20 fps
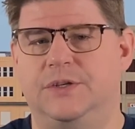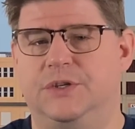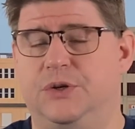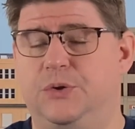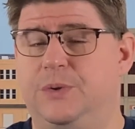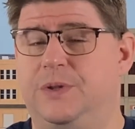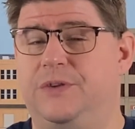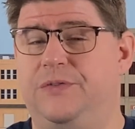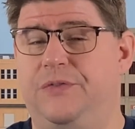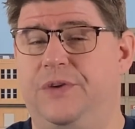So
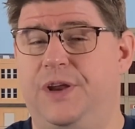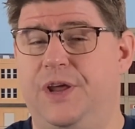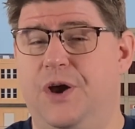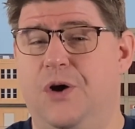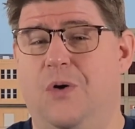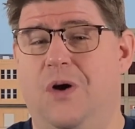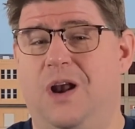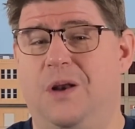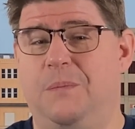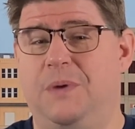doing this
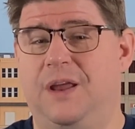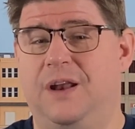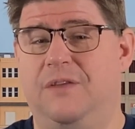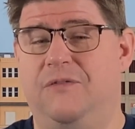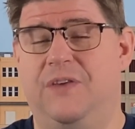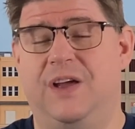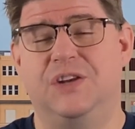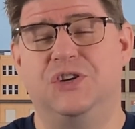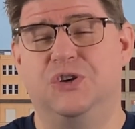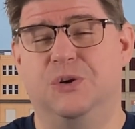video ought to be an
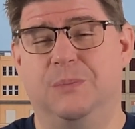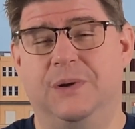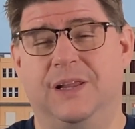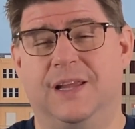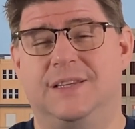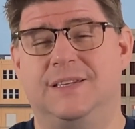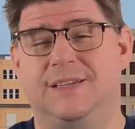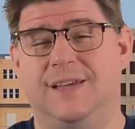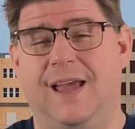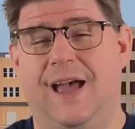adventure, but
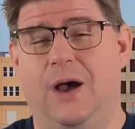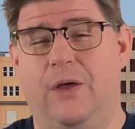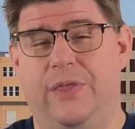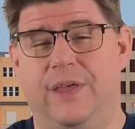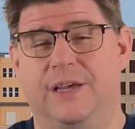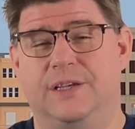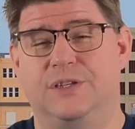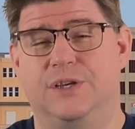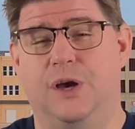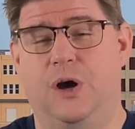let's see how
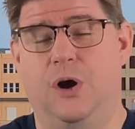things